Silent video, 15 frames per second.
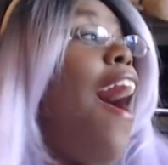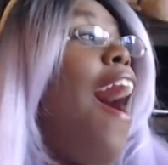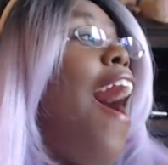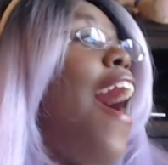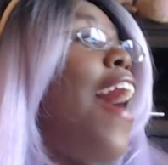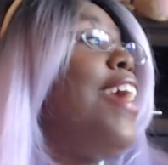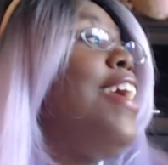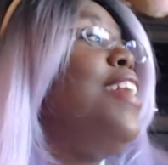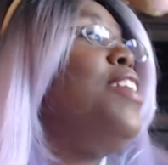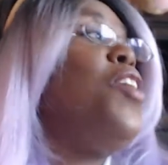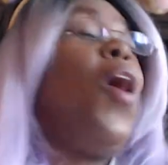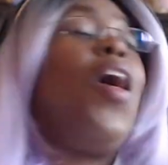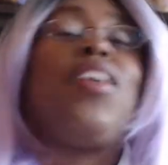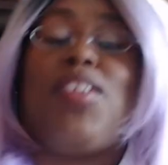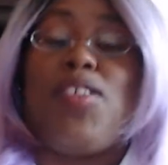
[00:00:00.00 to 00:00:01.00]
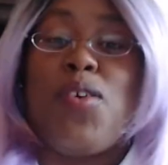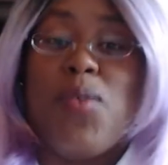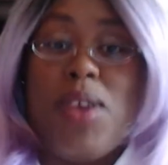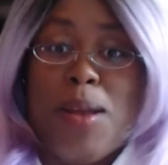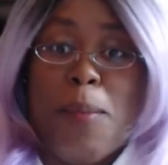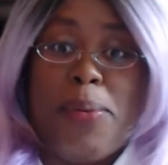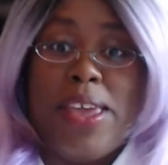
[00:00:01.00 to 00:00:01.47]
I can talk to you
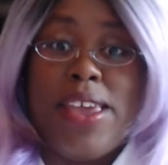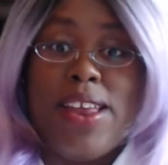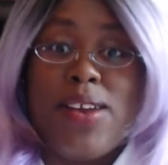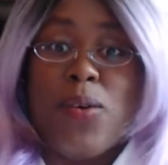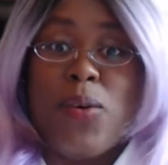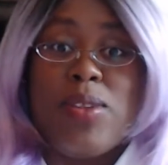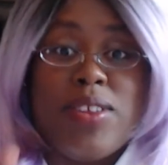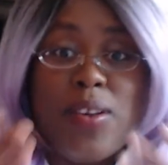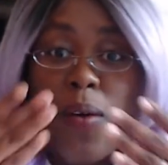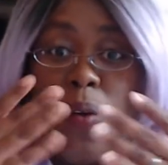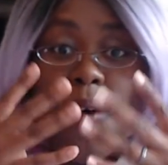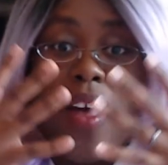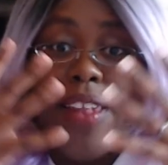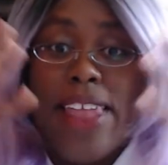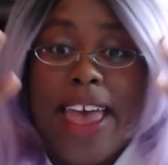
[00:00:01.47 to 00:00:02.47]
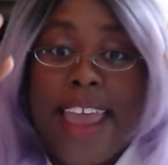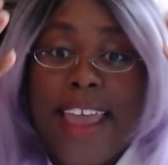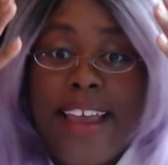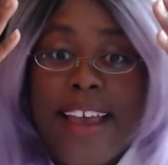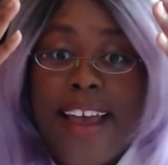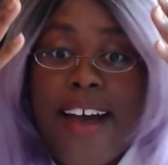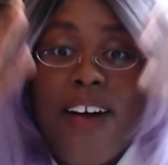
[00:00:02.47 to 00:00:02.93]
in a panel till like
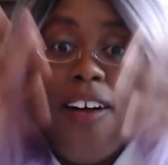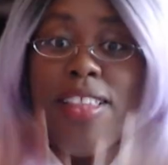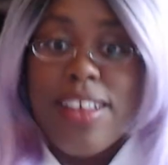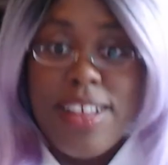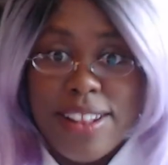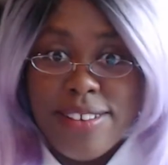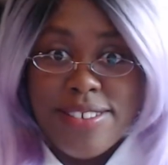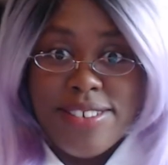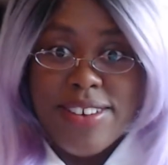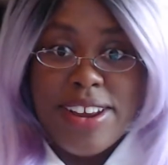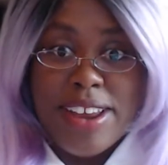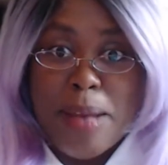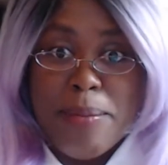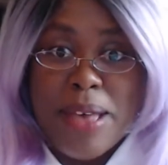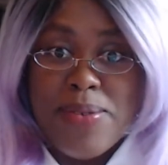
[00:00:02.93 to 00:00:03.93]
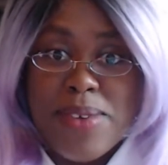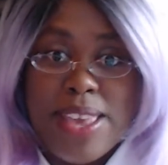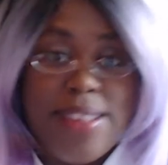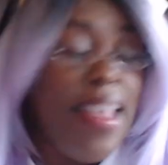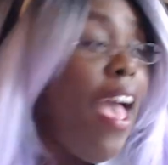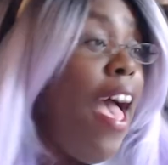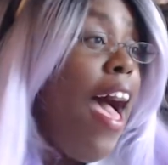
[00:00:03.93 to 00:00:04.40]
all the colors drained out my face.
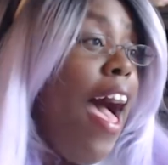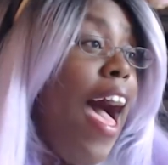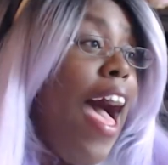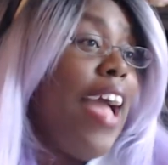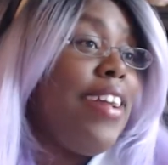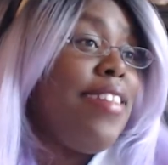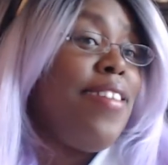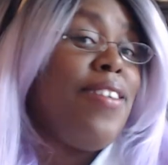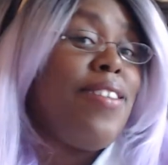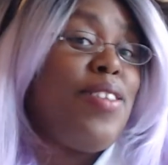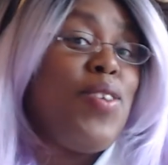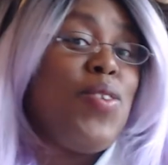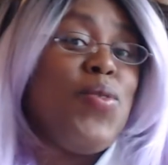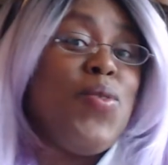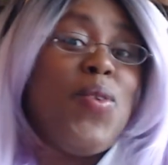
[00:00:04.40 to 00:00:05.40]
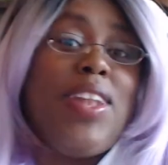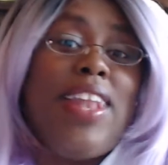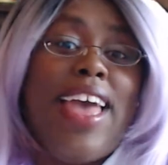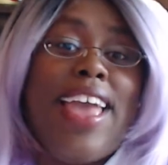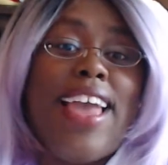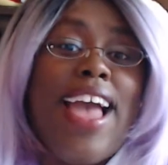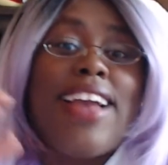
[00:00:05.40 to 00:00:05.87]
I can talk to you
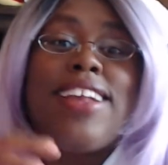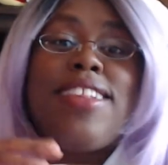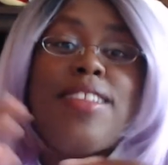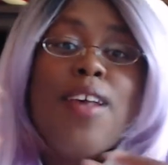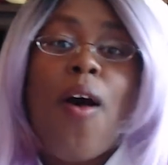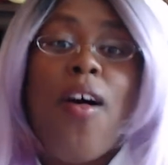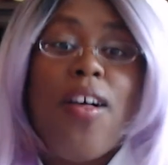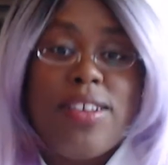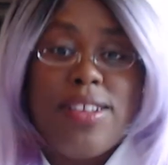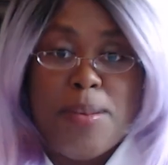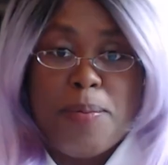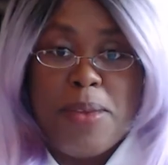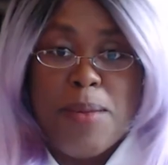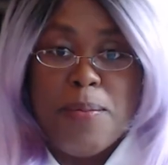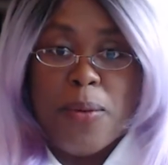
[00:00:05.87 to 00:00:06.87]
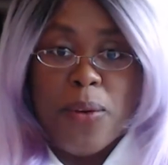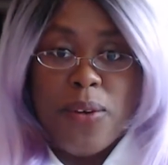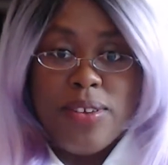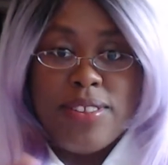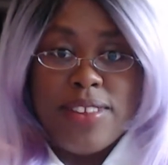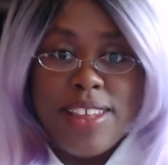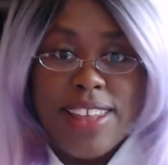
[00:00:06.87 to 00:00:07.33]
like I can talk to people
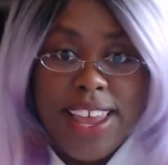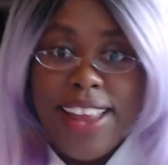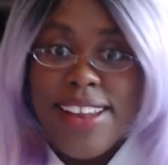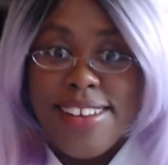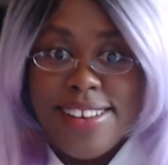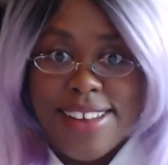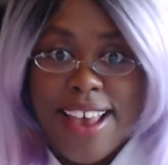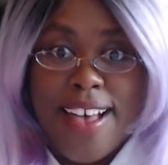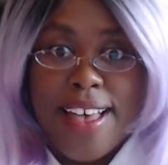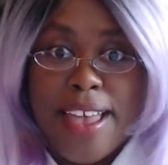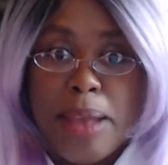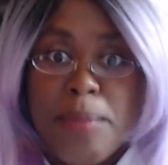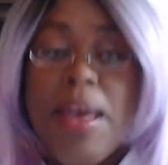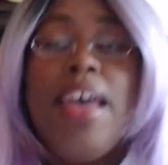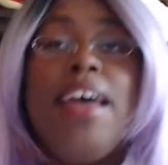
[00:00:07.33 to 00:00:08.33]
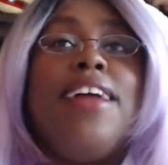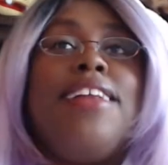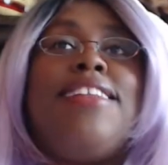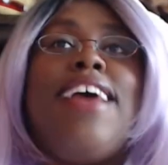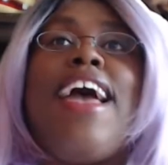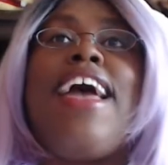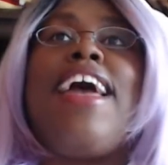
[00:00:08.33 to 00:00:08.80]
till the end of time.
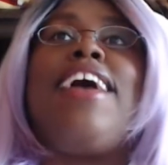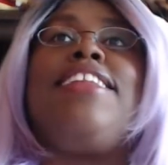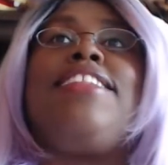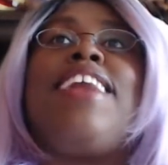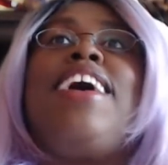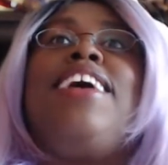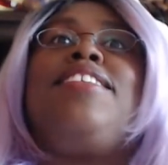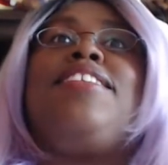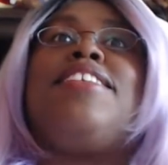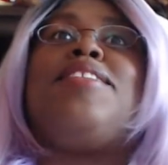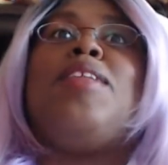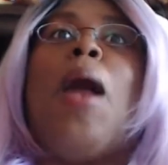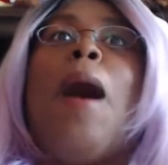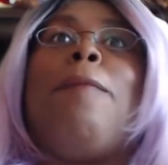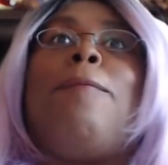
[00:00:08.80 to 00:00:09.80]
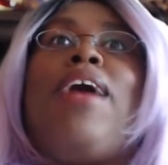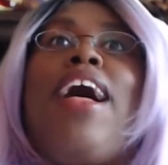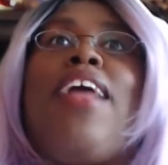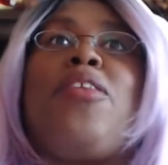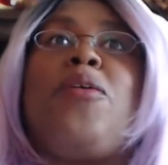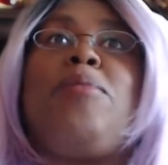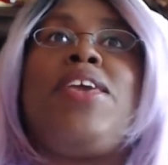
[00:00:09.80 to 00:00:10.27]
That that does not
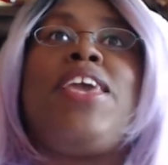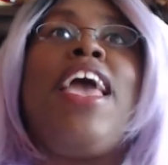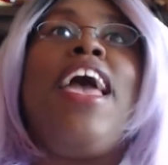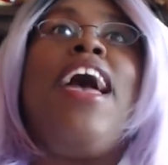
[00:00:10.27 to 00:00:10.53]
bother me.